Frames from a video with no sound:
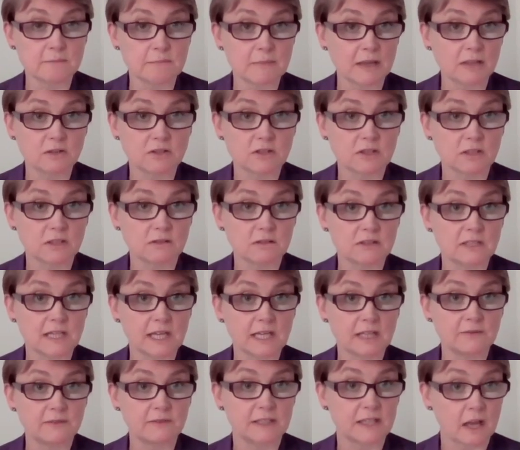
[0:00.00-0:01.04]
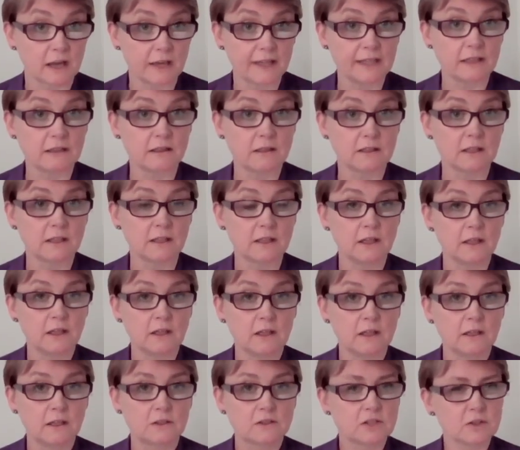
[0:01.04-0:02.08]
that mentioned David Icke.
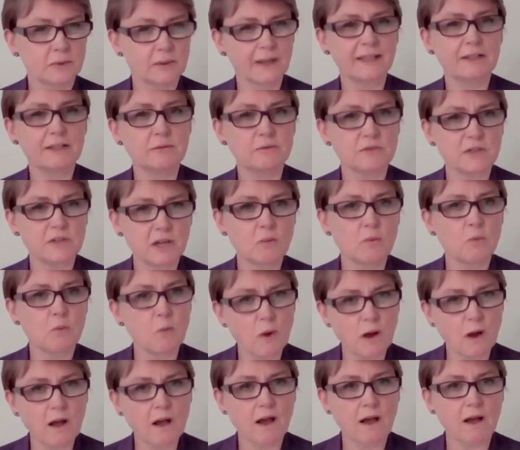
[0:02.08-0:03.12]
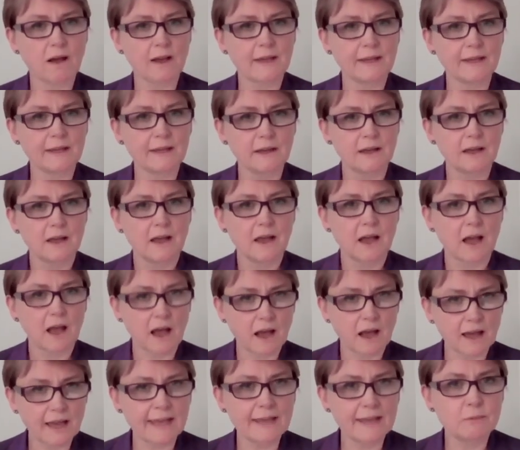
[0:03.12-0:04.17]
So I don't know why
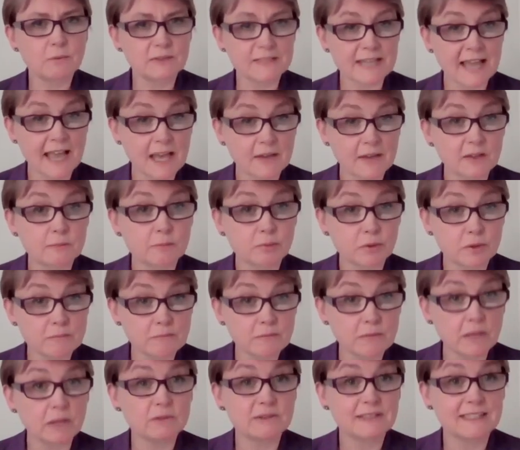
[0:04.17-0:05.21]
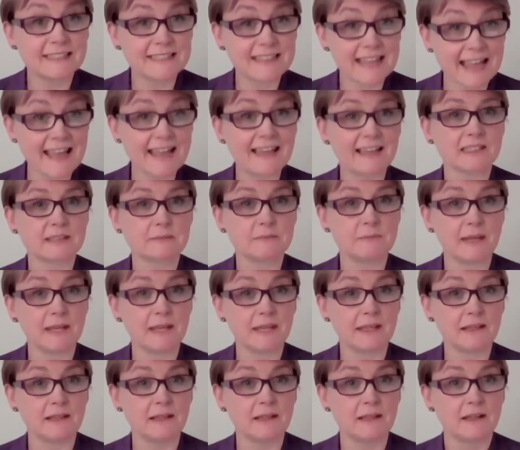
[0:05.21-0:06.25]
I was having promoted at
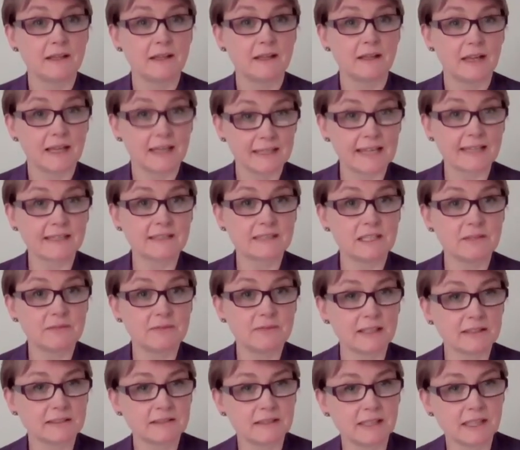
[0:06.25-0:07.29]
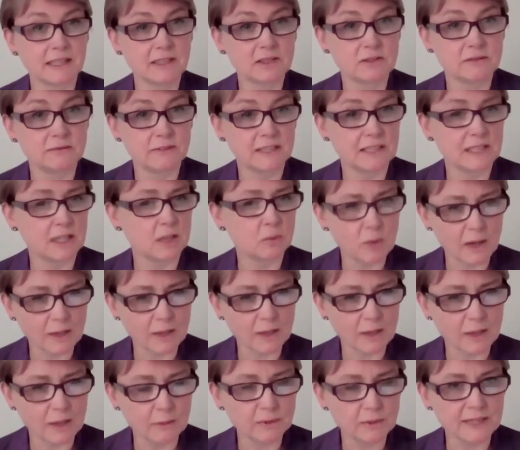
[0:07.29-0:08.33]
me an anti-vaccination video.
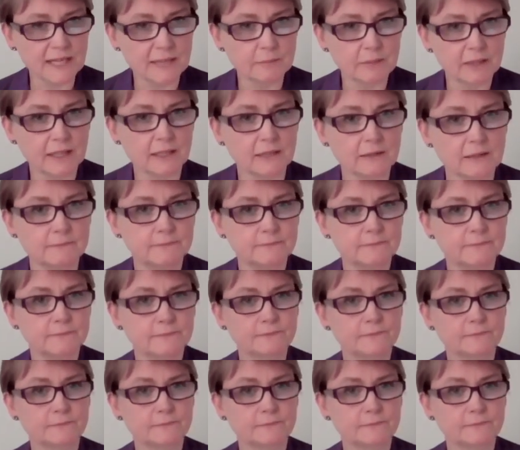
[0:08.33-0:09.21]
Why would that be?